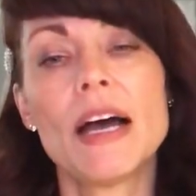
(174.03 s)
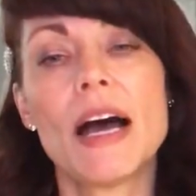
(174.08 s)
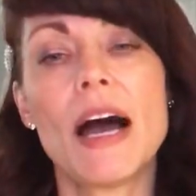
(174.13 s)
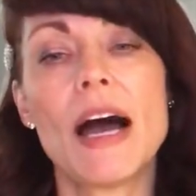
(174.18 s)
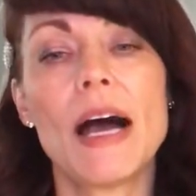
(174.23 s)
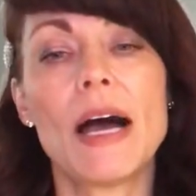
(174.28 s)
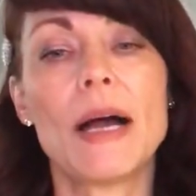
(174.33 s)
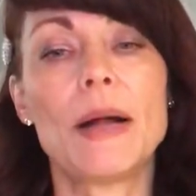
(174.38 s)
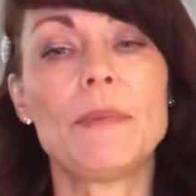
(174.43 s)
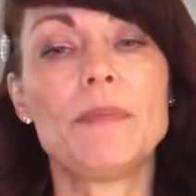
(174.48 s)

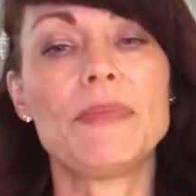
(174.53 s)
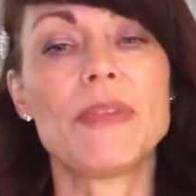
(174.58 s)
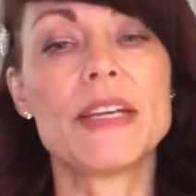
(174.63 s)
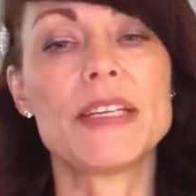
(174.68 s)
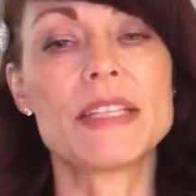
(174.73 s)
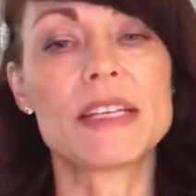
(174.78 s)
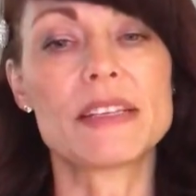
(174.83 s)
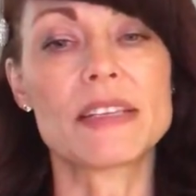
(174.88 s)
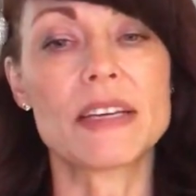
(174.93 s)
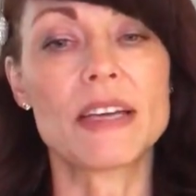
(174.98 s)
It
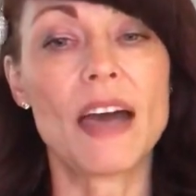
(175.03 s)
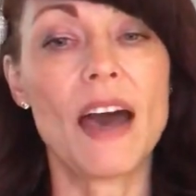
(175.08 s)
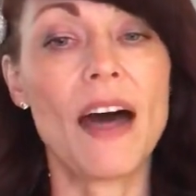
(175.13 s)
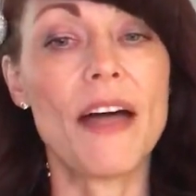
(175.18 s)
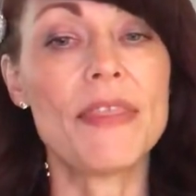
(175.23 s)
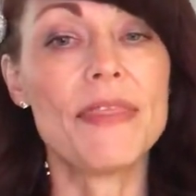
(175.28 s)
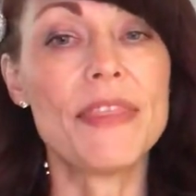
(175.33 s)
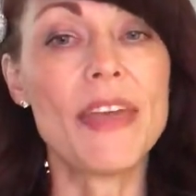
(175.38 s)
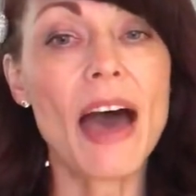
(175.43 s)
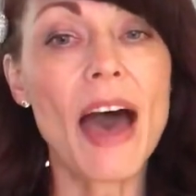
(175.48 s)
doesn't
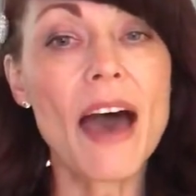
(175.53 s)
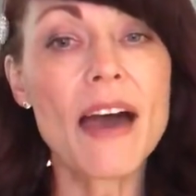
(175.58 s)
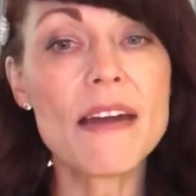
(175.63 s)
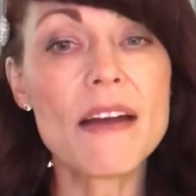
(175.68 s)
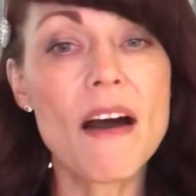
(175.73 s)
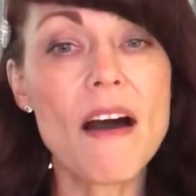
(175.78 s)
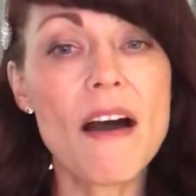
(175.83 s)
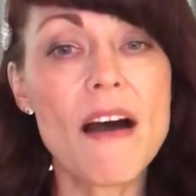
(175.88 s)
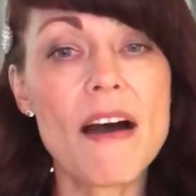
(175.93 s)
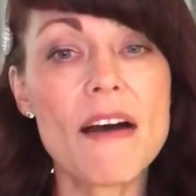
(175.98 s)
cut that
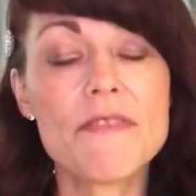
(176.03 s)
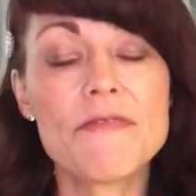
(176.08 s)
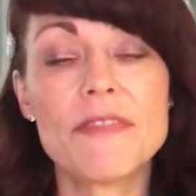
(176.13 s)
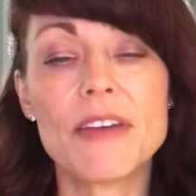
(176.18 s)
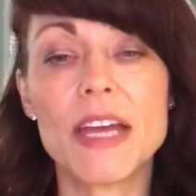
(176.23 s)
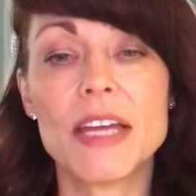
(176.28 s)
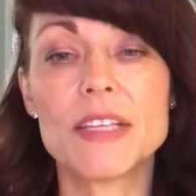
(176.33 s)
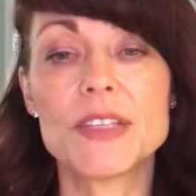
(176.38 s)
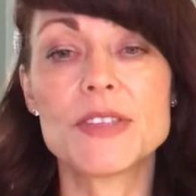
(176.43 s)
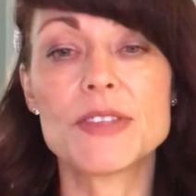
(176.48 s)
off.
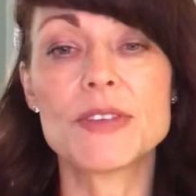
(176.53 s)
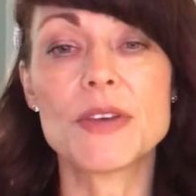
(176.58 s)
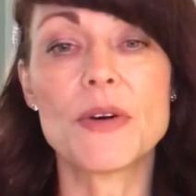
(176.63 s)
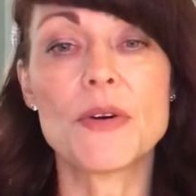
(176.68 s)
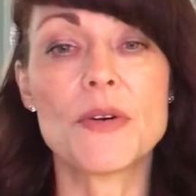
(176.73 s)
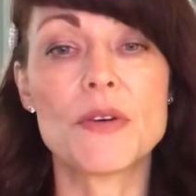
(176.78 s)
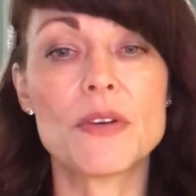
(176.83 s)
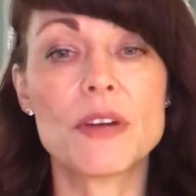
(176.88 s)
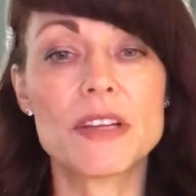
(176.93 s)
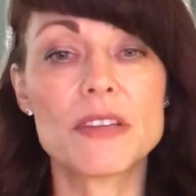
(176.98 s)
And
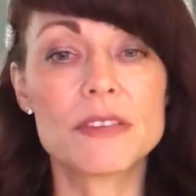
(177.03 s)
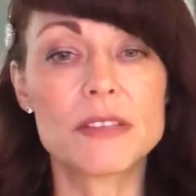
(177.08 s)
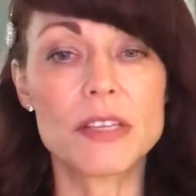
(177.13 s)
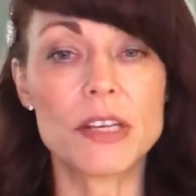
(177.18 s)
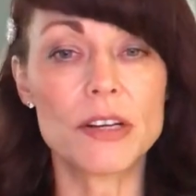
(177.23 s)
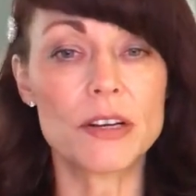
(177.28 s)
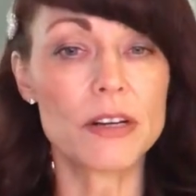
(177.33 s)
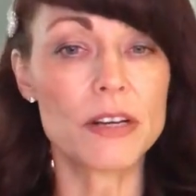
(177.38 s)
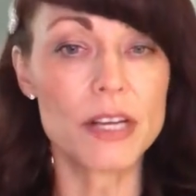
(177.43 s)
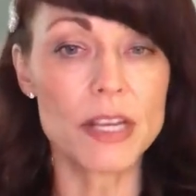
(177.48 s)
so, because
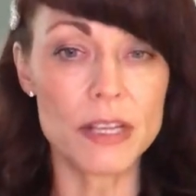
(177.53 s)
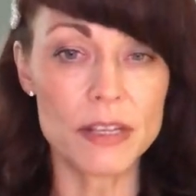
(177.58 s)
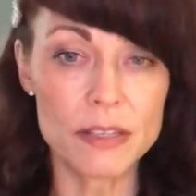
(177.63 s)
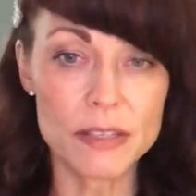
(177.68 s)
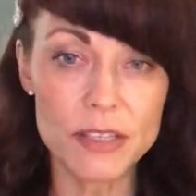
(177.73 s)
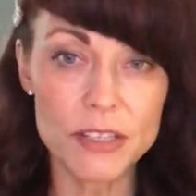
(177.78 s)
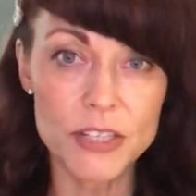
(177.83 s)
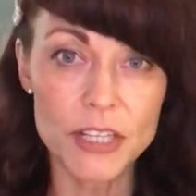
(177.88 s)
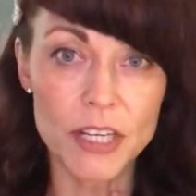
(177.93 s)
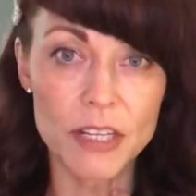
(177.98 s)
there is
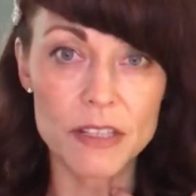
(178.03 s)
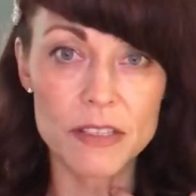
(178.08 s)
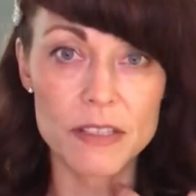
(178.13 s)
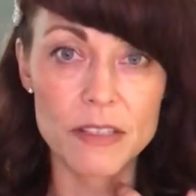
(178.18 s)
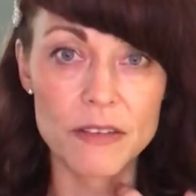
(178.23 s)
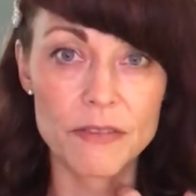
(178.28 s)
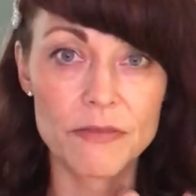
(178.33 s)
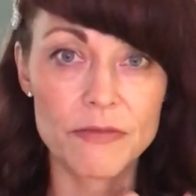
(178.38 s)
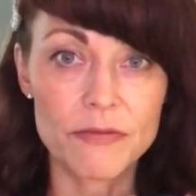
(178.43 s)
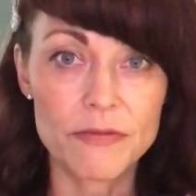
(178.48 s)
a chance
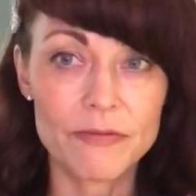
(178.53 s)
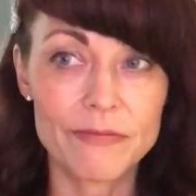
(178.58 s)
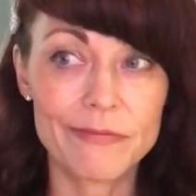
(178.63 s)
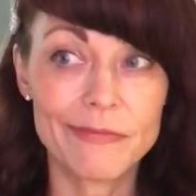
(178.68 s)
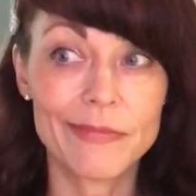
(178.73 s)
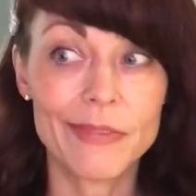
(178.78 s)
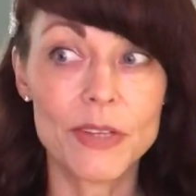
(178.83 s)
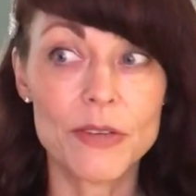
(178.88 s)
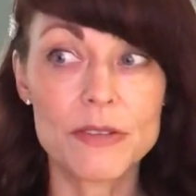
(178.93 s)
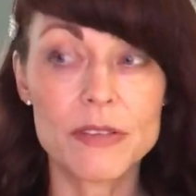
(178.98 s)
of
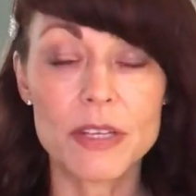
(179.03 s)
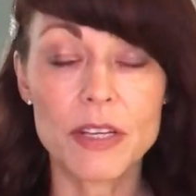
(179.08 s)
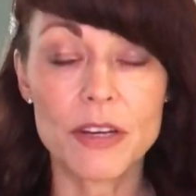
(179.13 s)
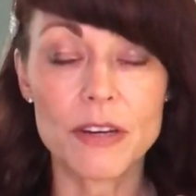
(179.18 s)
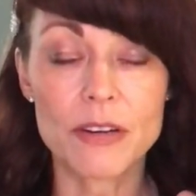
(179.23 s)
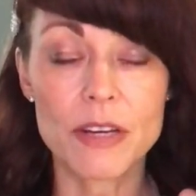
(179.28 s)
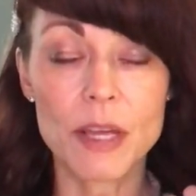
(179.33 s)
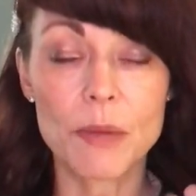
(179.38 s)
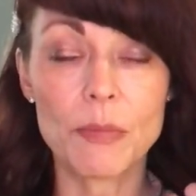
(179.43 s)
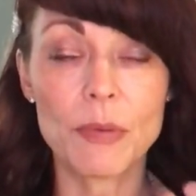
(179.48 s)
losing
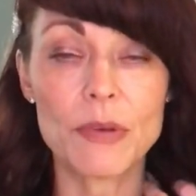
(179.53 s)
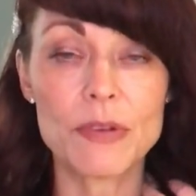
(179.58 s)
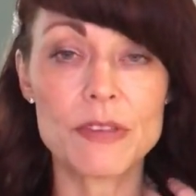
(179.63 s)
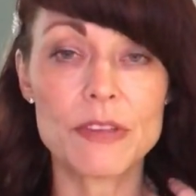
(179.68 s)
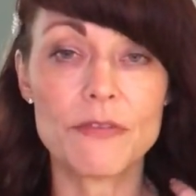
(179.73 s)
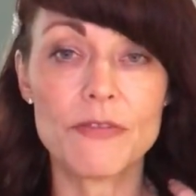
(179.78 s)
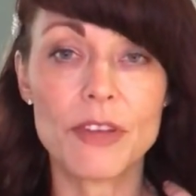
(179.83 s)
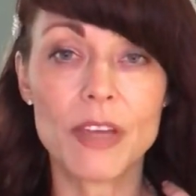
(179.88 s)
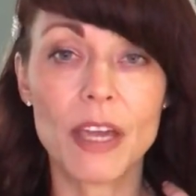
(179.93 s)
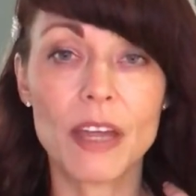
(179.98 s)
your nipples
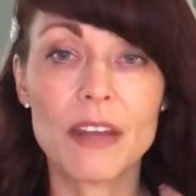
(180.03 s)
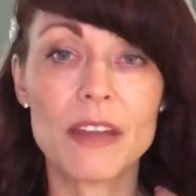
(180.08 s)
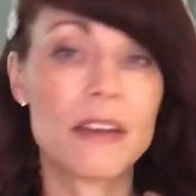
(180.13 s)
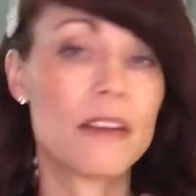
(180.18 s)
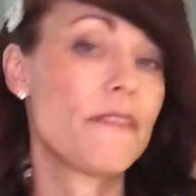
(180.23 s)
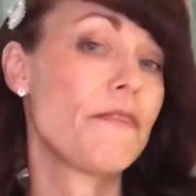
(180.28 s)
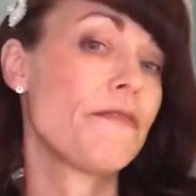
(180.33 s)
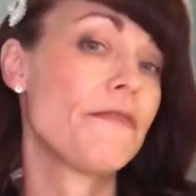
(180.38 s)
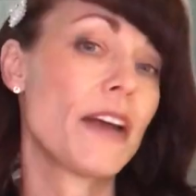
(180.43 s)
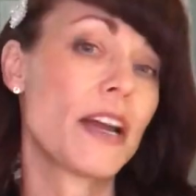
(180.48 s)
if you get an
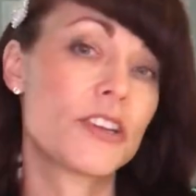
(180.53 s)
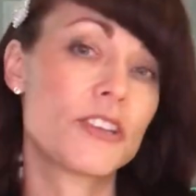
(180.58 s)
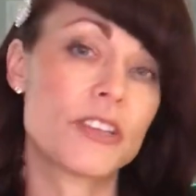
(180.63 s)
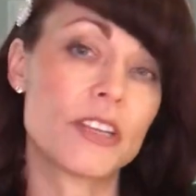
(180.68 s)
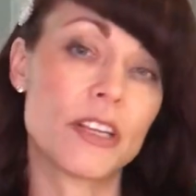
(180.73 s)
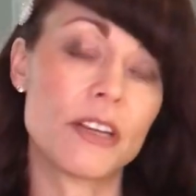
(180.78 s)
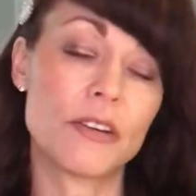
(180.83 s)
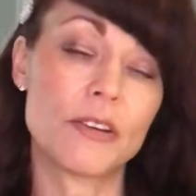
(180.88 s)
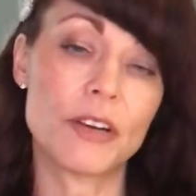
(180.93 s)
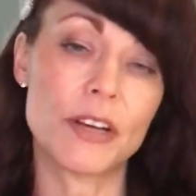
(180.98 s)

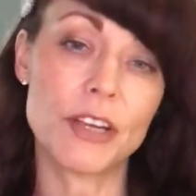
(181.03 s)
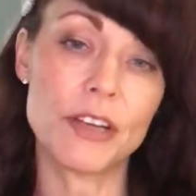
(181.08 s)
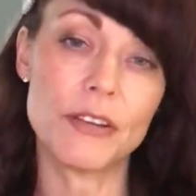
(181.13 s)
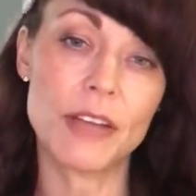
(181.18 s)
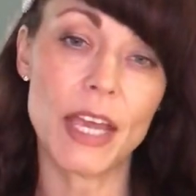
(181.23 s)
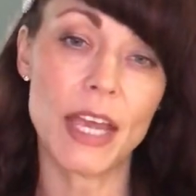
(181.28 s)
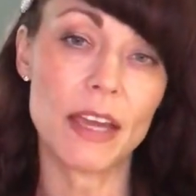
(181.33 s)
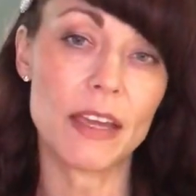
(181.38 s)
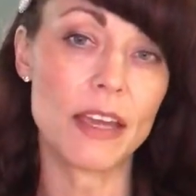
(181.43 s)
infection or you can't